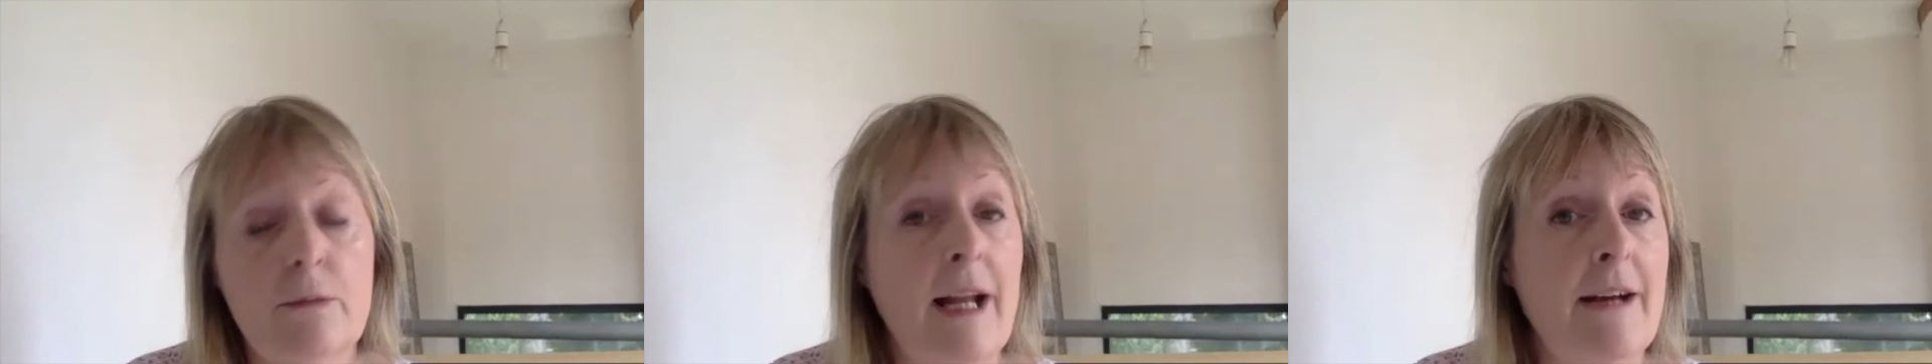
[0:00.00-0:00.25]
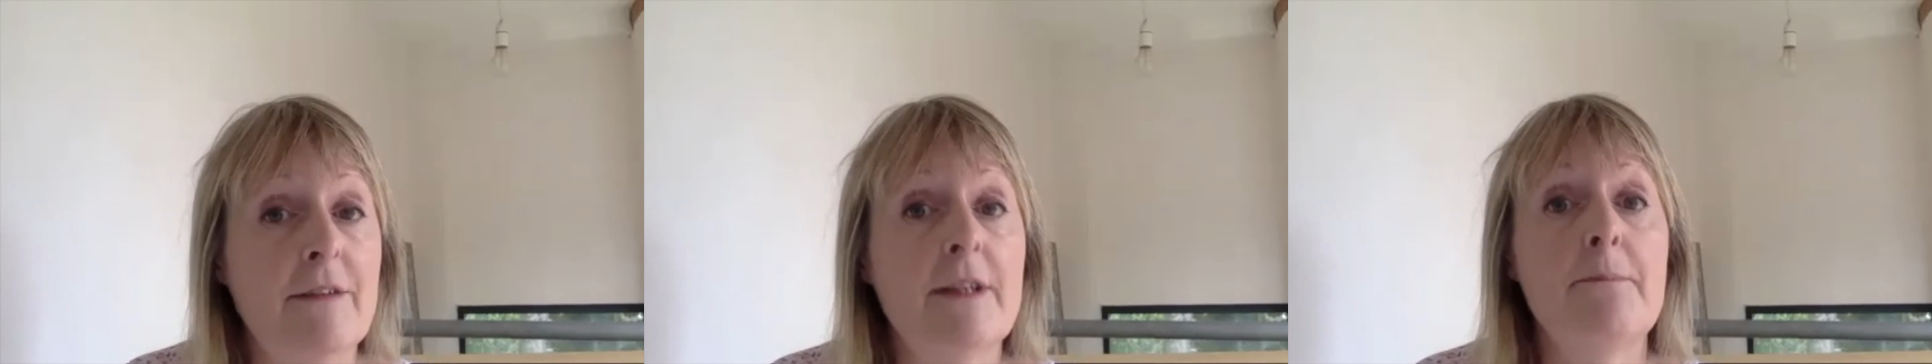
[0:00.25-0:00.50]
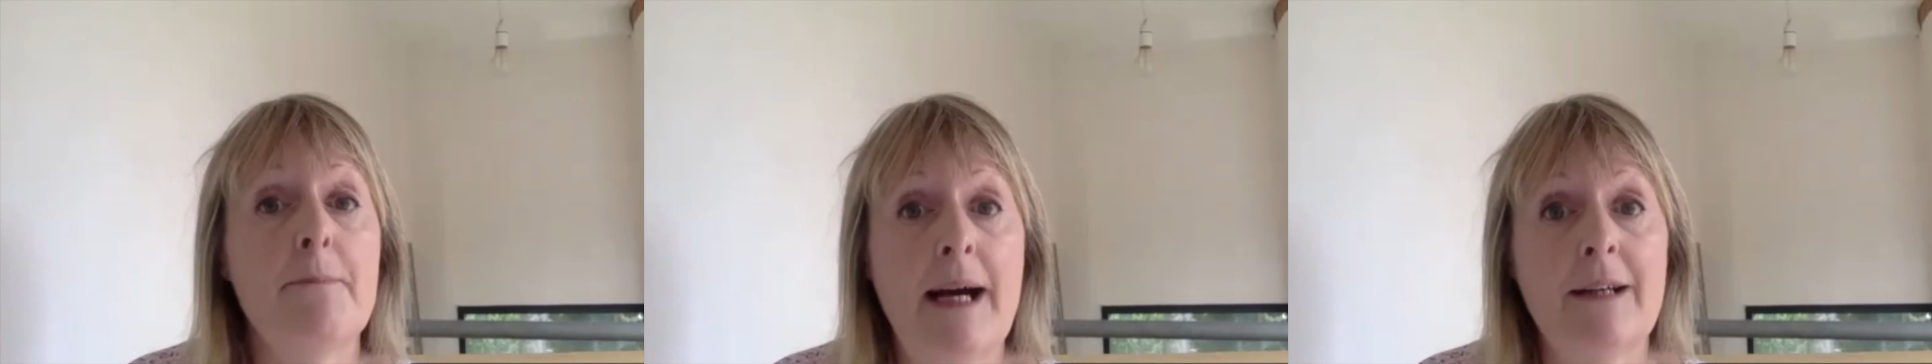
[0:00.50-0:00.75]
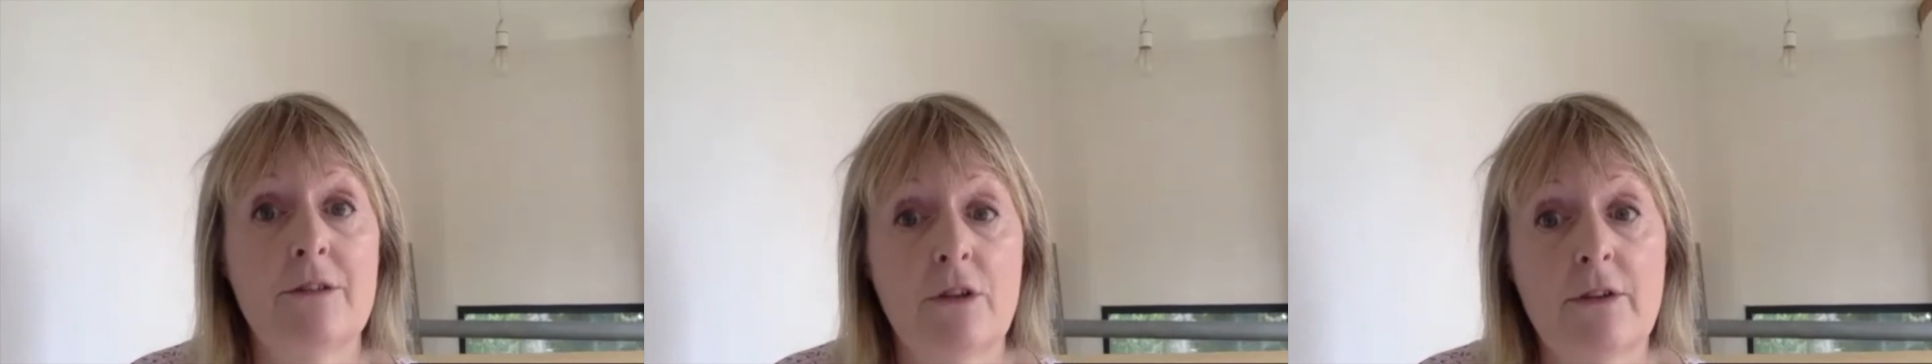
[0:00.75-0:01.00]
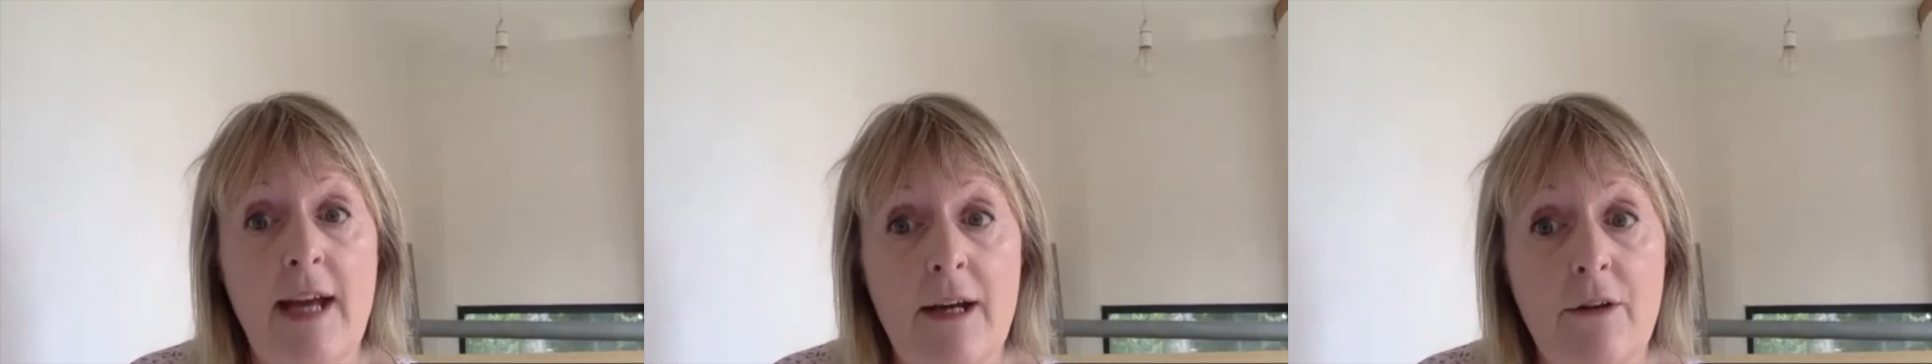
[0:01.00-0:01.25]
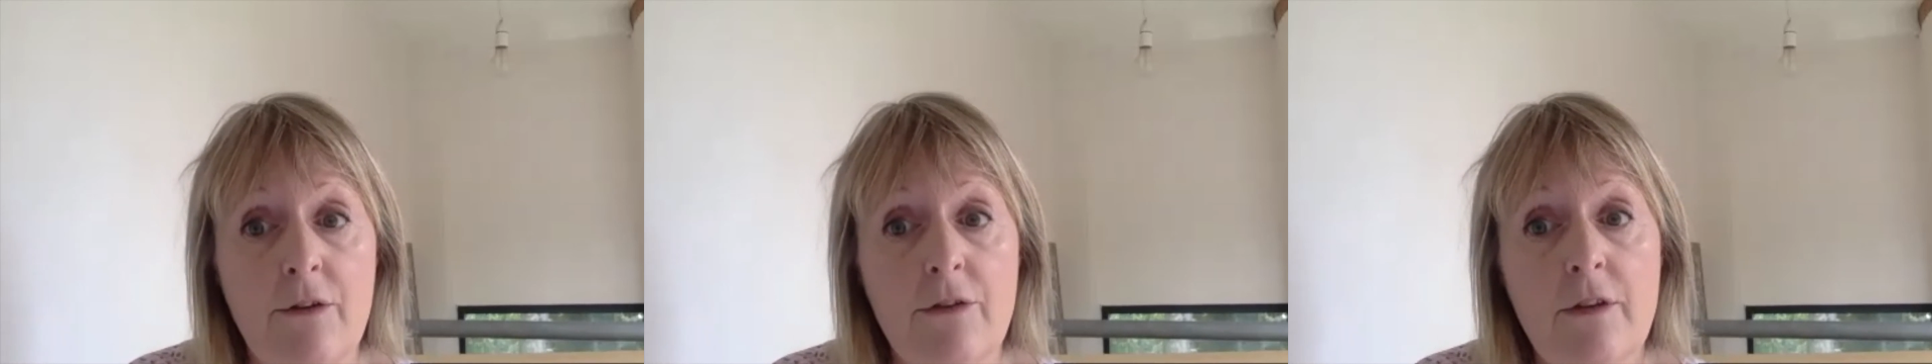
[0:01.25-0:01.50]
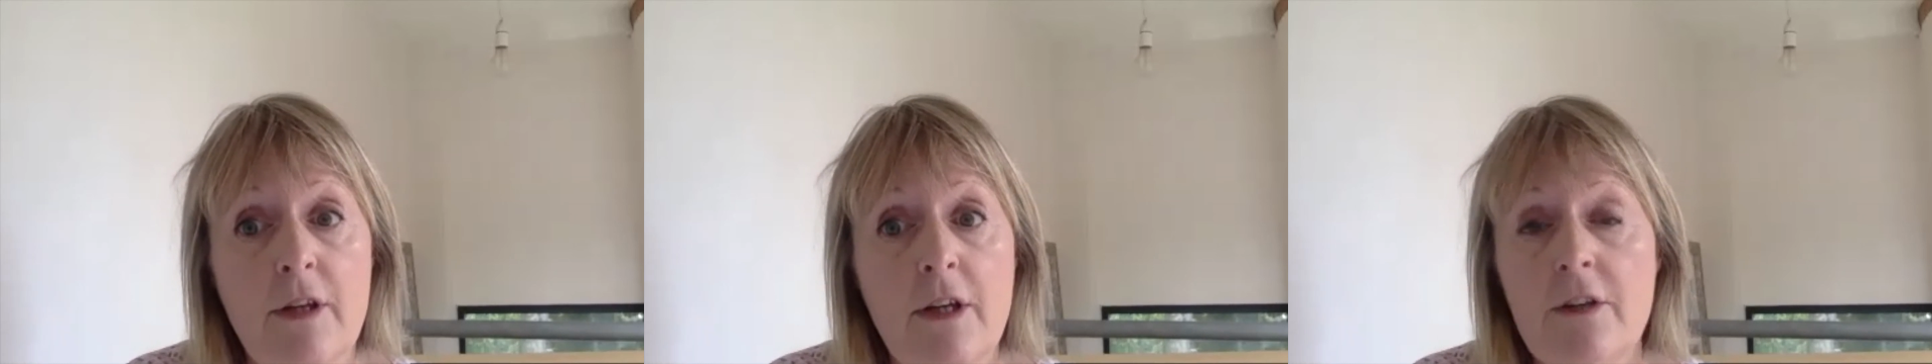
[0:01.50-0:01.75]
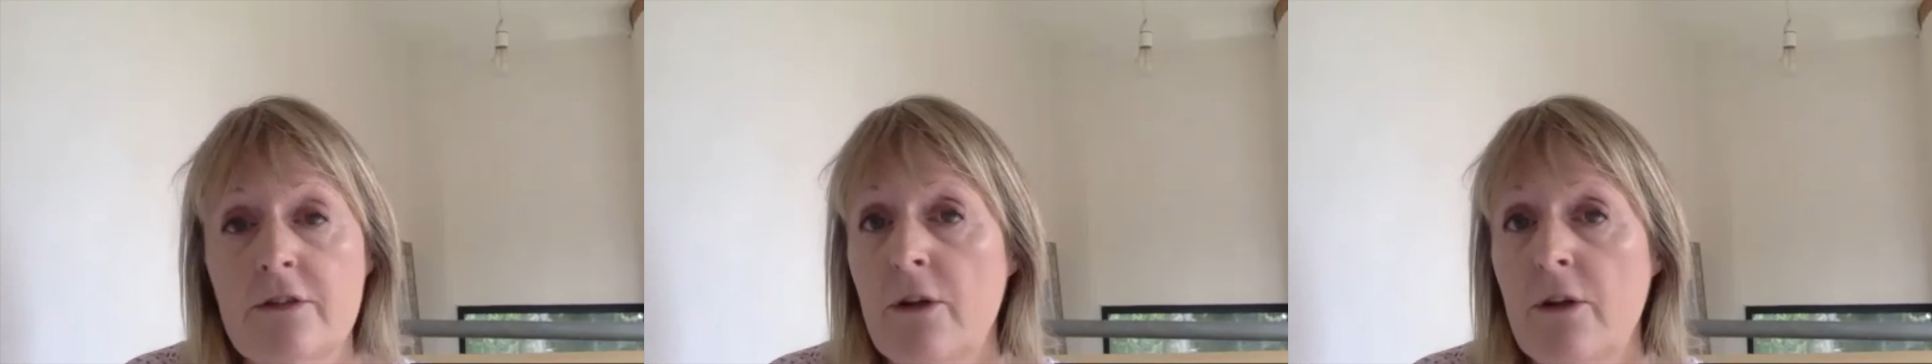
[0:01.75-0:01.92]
will have an impact on health. So